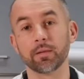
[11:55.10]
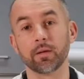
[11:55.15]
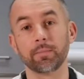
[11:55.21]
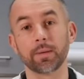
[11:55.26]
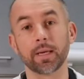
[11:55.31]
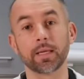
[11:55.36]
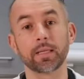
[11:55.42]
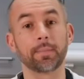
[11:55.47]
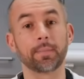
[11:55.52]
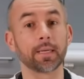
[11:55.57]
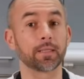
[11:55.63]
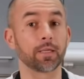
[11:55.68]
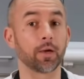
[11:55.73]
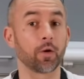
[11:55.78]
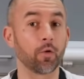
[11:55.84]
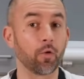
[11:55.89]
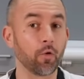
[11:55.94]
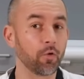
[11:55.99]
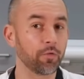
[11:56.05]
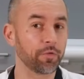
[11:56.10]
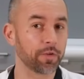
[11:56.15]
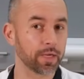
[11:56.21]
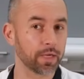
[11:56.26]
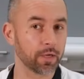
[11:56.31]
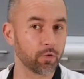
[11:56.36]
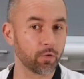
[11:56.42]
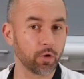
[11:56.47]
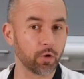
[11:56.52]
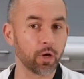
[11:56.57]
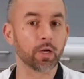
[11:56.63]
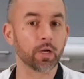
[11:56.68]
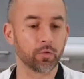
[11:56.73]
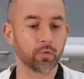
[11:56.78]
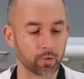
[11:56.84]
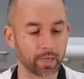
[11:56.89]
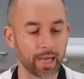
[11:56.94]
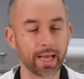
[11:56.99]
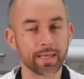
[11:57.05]
It's now time to allow the
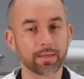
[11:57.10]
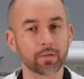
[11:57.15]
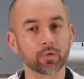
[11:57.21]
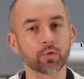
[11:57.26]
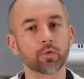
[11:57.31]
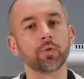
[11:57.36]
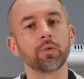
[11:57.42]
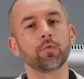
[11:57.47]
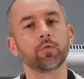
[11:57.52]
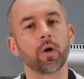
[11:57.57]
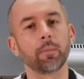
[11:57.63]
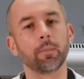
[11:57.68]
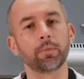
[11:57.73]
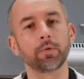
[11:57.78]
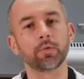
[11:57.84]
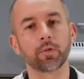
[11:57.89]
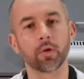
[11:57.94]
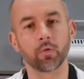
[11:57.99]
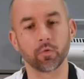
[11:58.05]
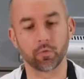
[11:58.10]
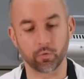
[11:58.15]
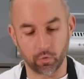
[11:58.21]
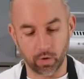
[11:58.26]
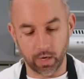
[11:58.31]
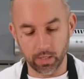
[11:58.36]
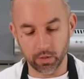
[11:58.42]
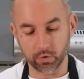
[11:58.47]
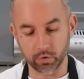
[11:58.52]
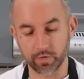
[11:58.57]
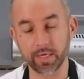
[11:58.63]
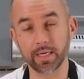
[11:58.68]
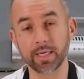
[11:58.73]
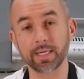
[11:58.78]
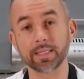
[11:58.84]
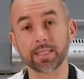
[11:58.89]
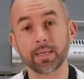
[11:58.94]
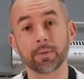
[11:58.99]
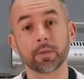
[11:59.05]
mousses to set, and Chef Ludo is
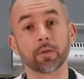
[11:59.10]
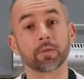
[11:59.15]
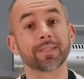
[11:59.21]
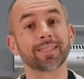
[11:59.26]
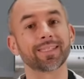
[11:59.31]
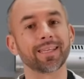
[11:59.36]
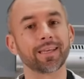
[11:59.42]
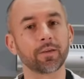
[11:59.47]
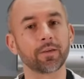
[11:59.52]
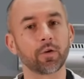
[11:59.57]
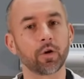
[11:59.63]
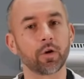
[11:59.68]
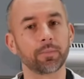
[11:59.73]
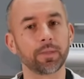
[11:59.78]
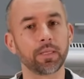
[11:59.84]
suggesting a minimum